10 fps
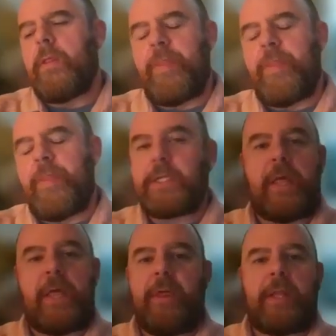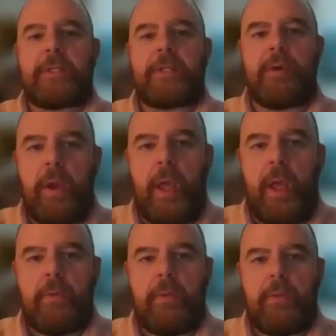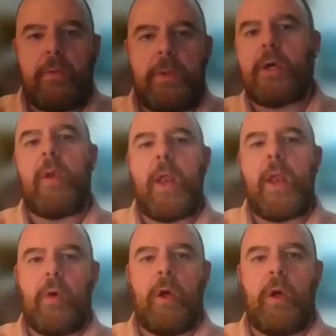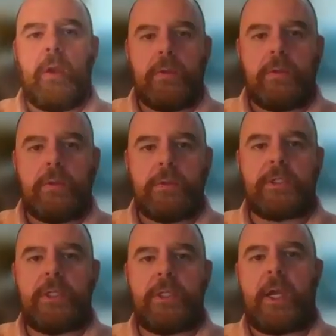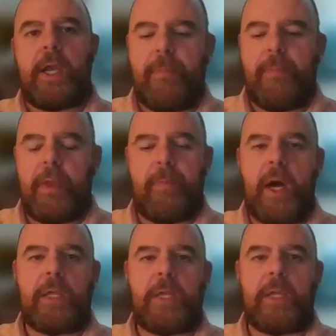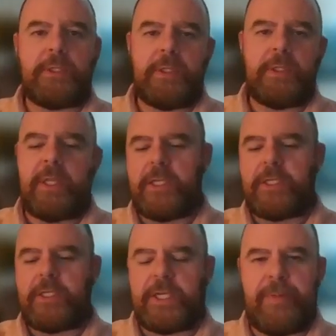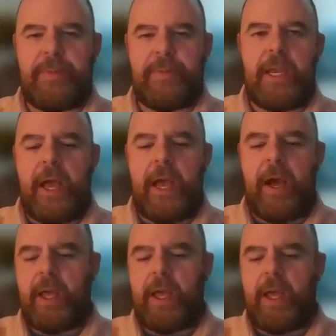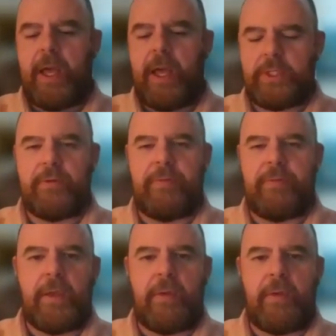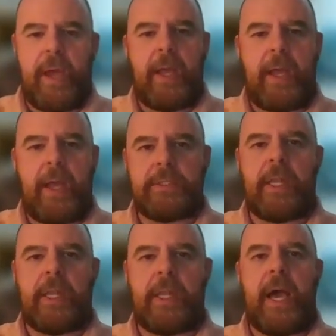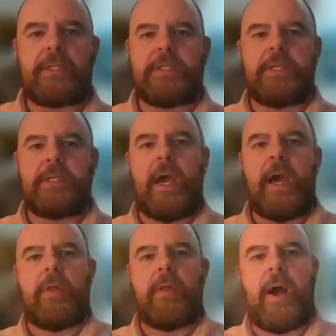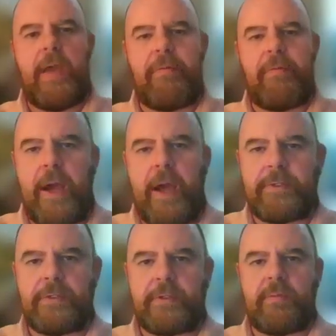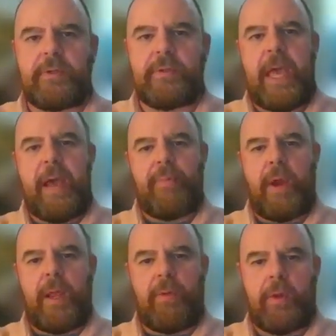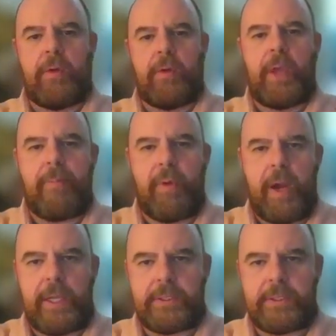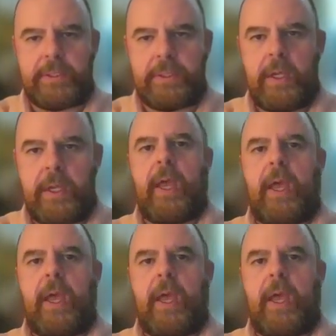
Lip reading: The thing is, I think that's gone now. It's already gone. Just in a couple of months, that it's expanded out. Like traditional value add C class is now in the high fives in terms of cap rate, real cap rates.